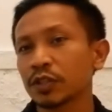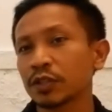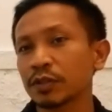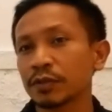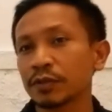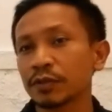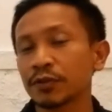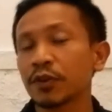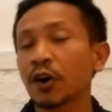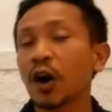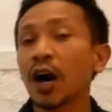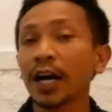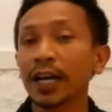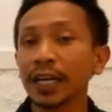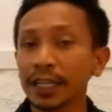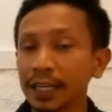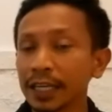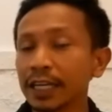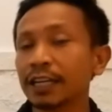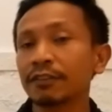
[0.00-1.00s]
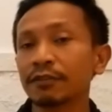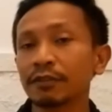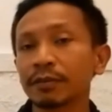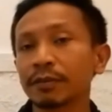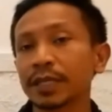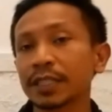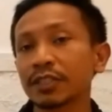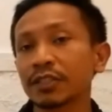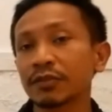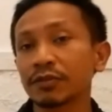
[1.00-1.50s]
find the
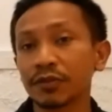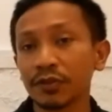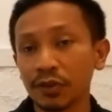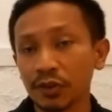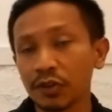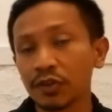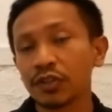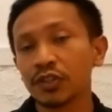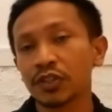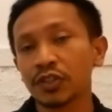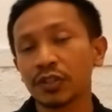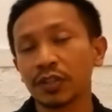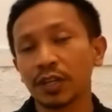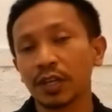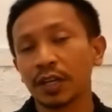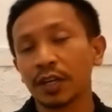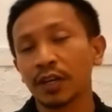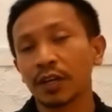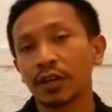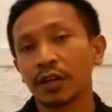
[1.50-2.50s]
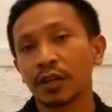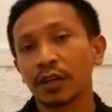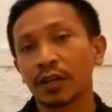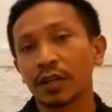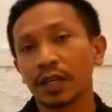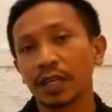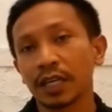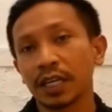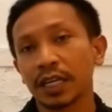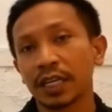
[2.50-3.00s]
information first
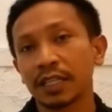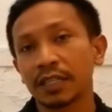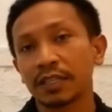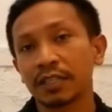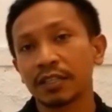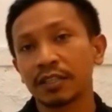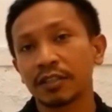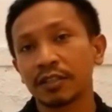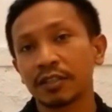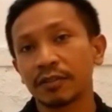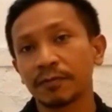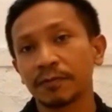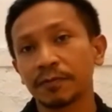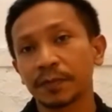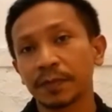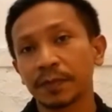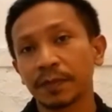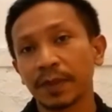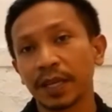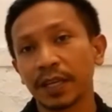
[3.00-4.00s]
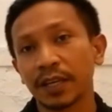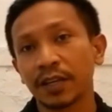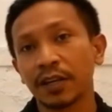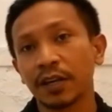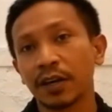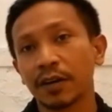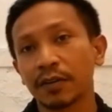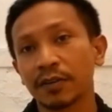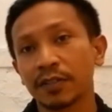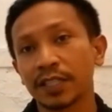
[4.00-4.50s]
in
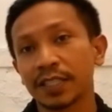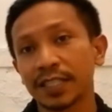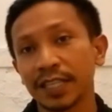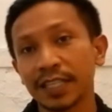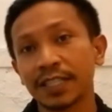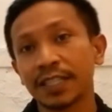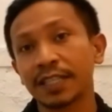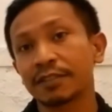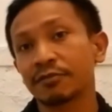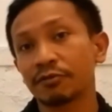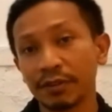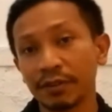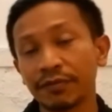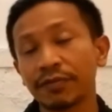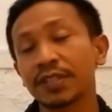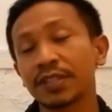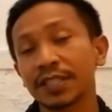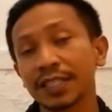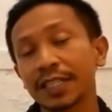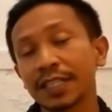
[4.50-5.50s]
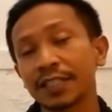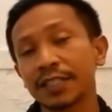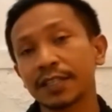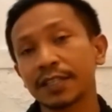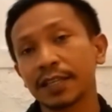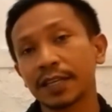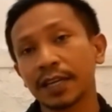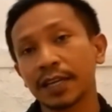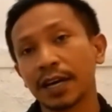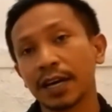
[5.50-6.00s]
suggested references
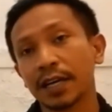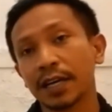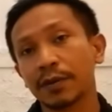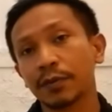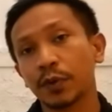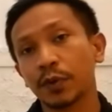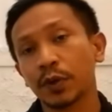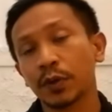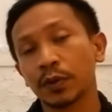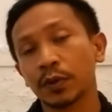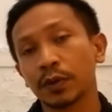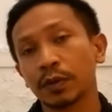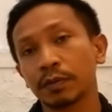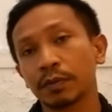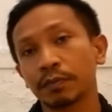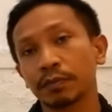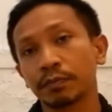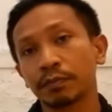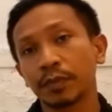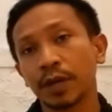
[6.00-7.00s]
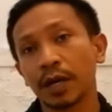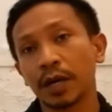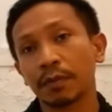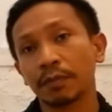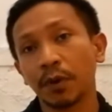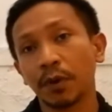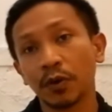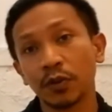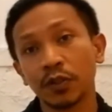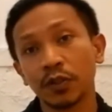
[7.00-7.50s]
that I will
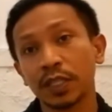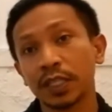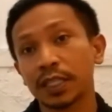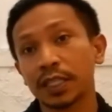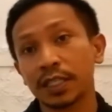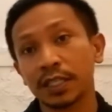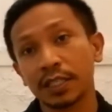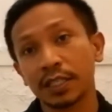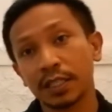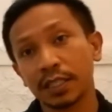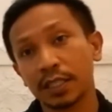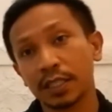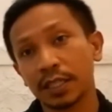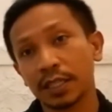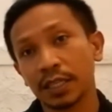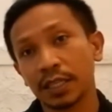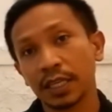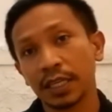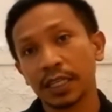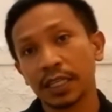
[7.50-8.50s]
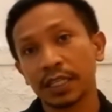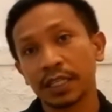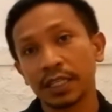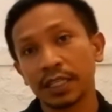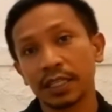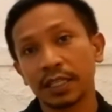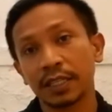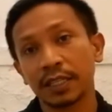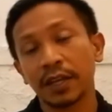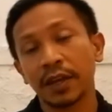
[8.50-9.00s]
post it
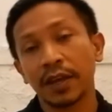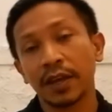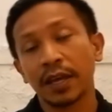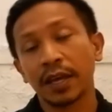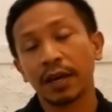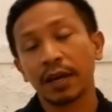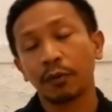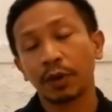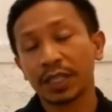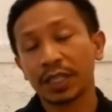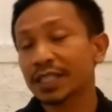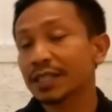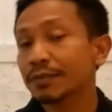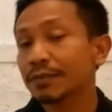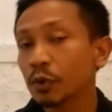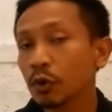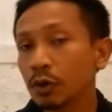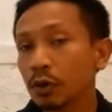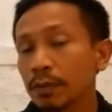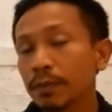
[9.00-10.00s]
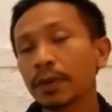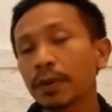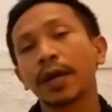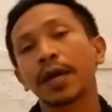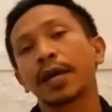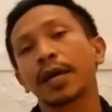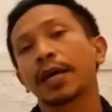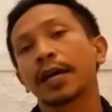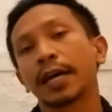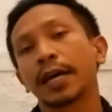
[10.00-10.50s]
in WhatsApp group.
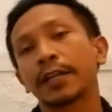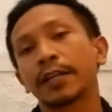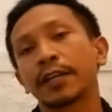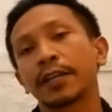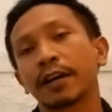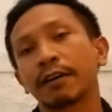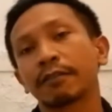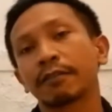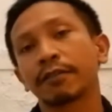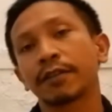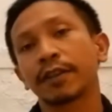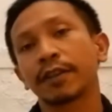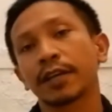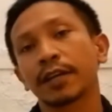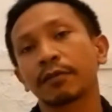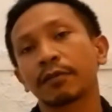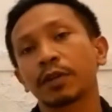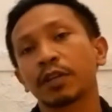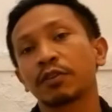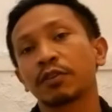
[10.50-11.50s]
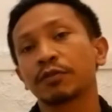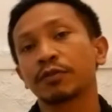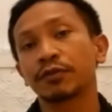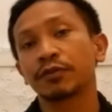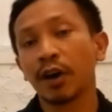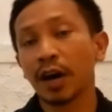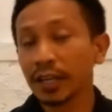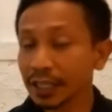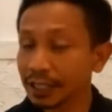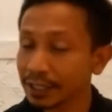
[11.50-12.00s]
And then after that, when you
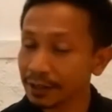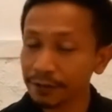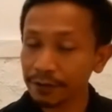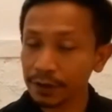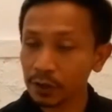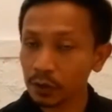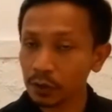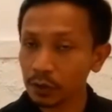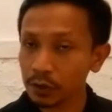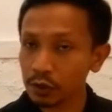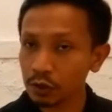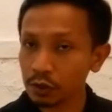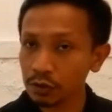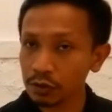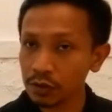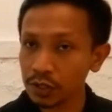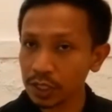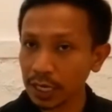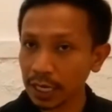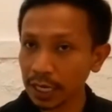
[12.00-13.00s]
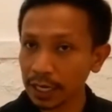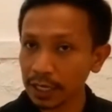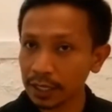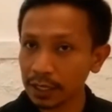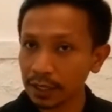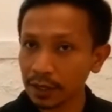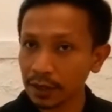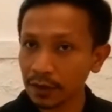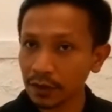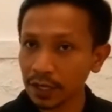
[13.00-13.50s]
find it difficult to
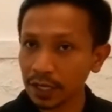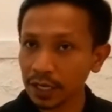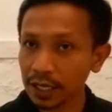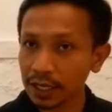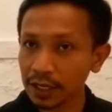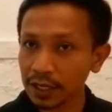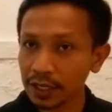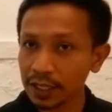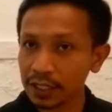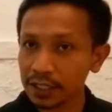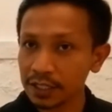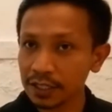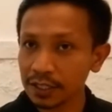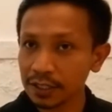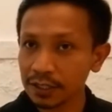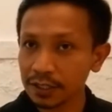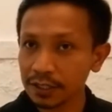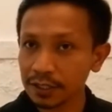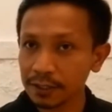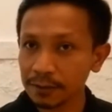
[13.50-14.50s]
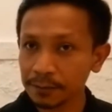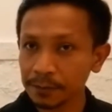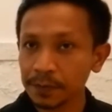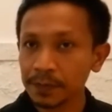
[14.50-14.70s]
understand, then you can just